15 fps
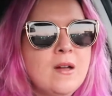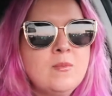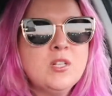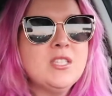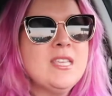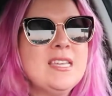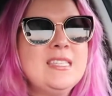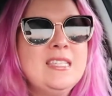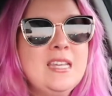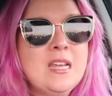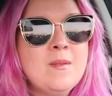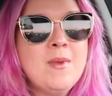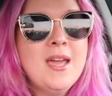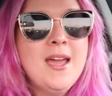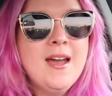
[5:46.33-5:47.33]
I'm just like
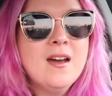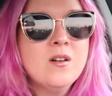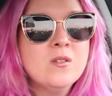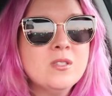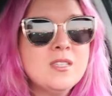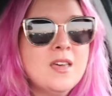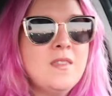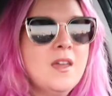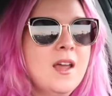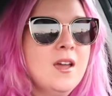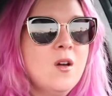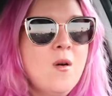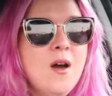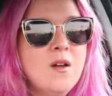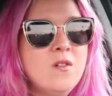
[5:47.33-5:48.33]
sitting in my house and then I
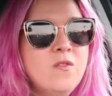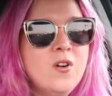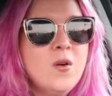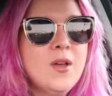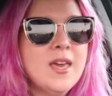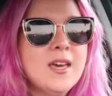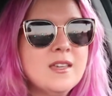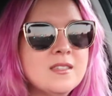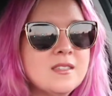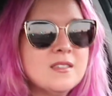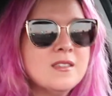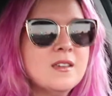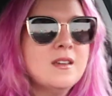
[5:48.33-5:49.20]
go out of focus.